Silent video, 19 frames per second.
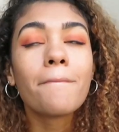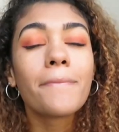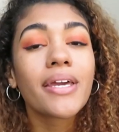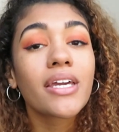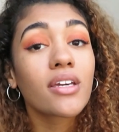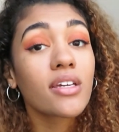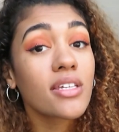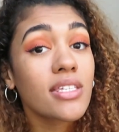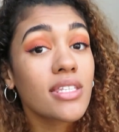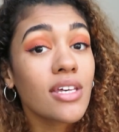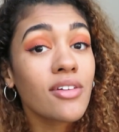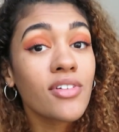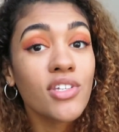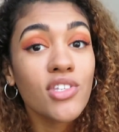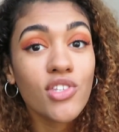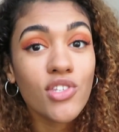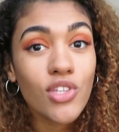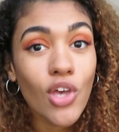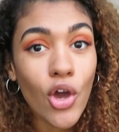Because there
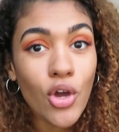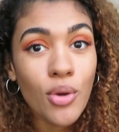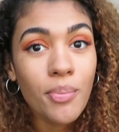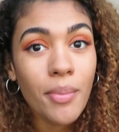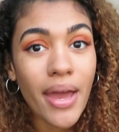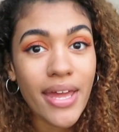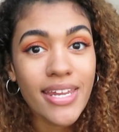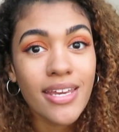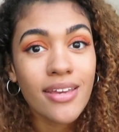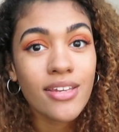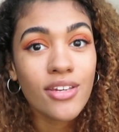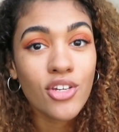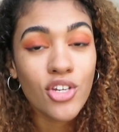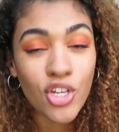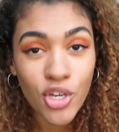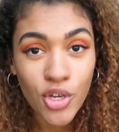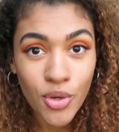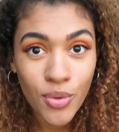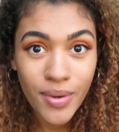is so many
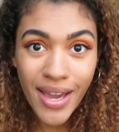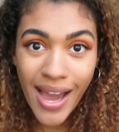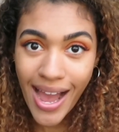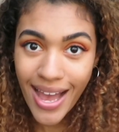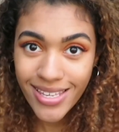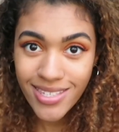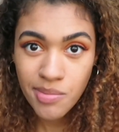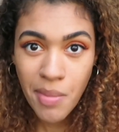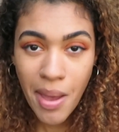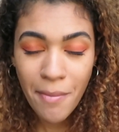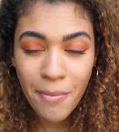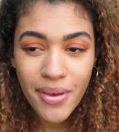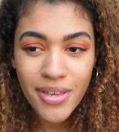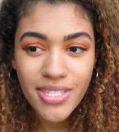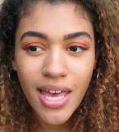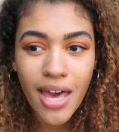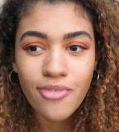new cast members,